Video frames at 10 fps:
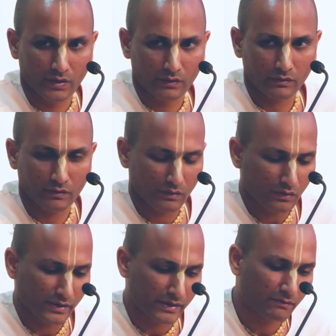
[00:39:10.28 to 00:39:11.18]

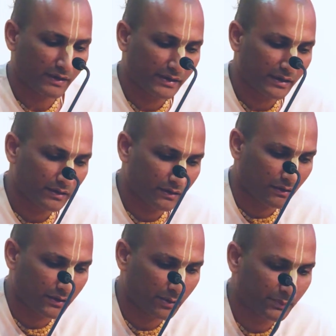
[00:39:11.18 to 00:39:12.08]
So that's why
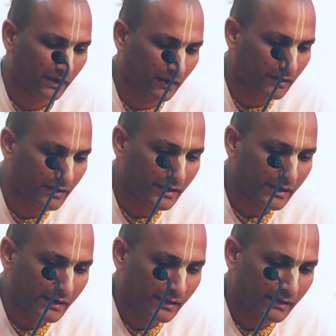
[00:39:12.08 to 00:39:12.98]
Lord Kapila
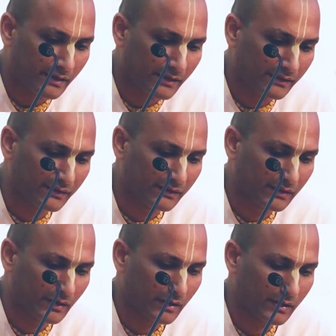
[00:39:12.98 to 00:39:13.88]

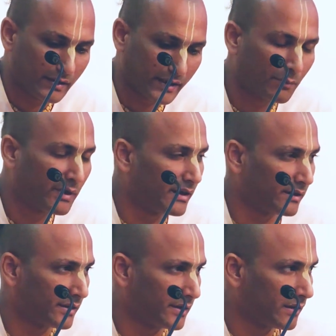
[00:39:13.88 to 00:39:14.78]
is
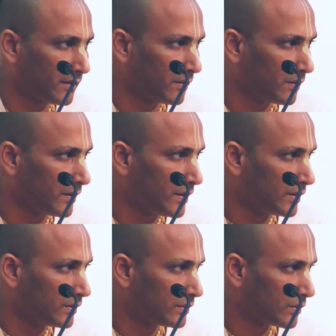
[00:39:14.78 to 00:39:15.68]
recommending here,
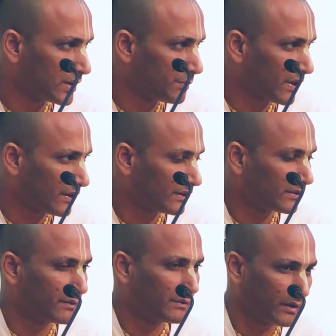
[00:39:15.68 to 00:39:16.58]
through the
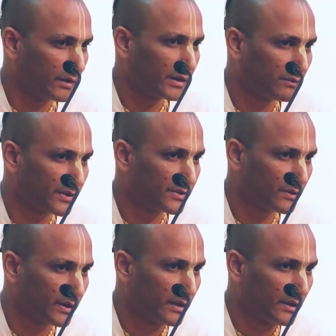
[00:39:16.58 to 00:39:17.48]
process of knowledge, one
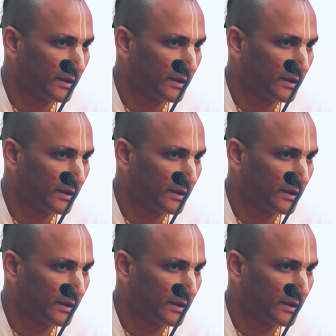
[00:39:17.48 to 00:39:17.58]
should